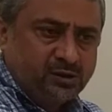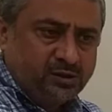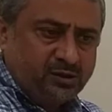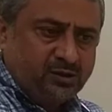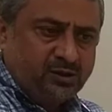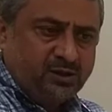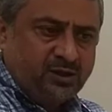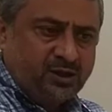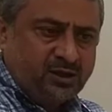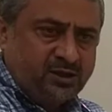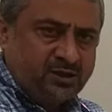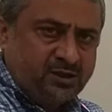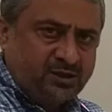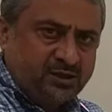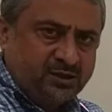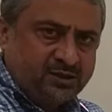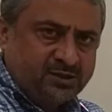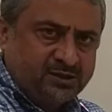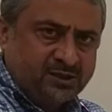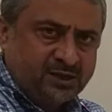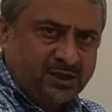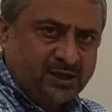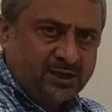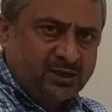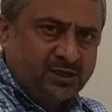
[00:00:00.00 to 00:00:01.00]
that
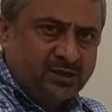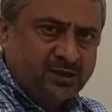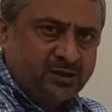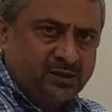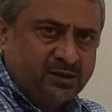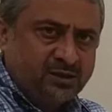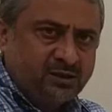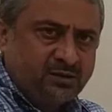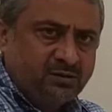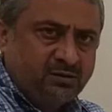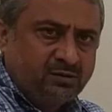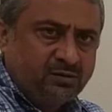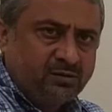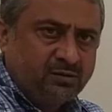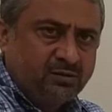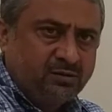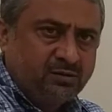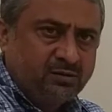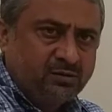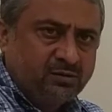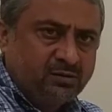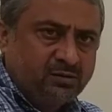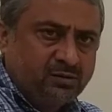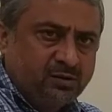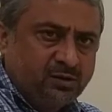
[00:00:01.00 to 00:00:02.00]
desire,
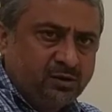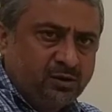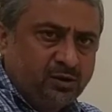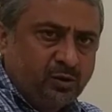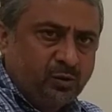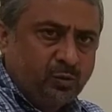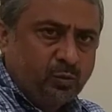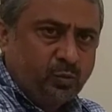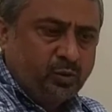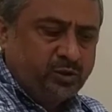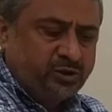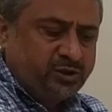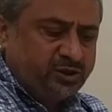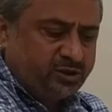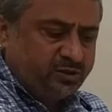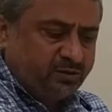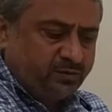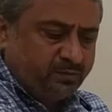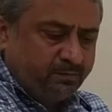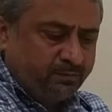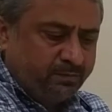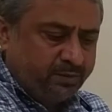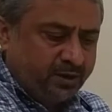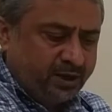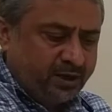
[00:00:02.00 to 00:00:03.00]
which is
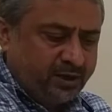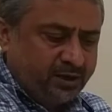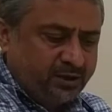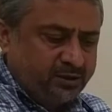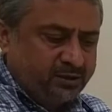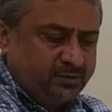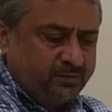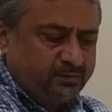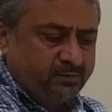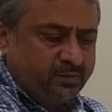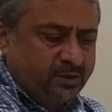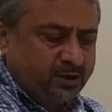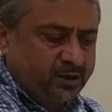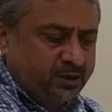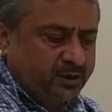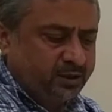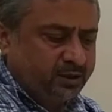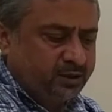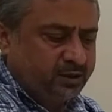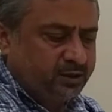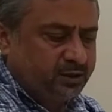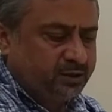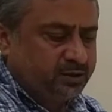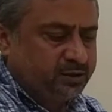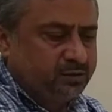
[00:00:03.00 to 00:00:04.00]
backed
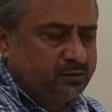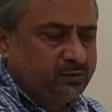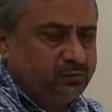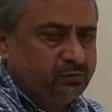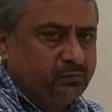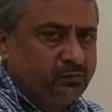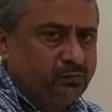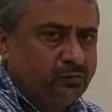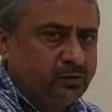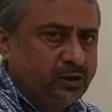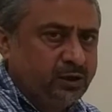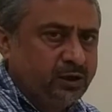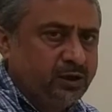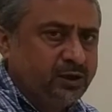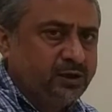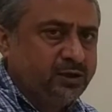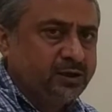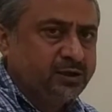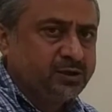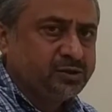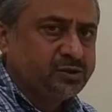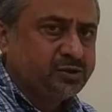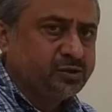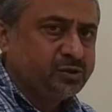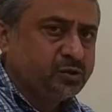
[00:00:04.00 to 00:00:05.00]
by
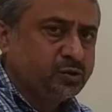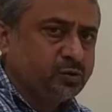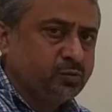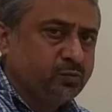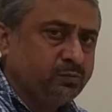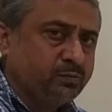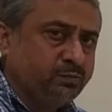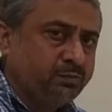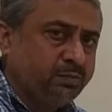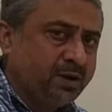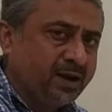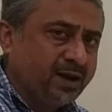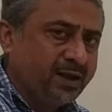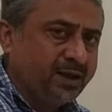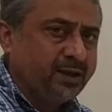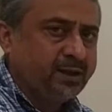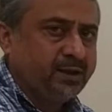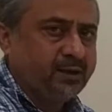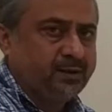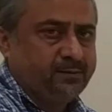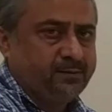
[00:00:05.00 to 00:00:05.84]
willingness to buy.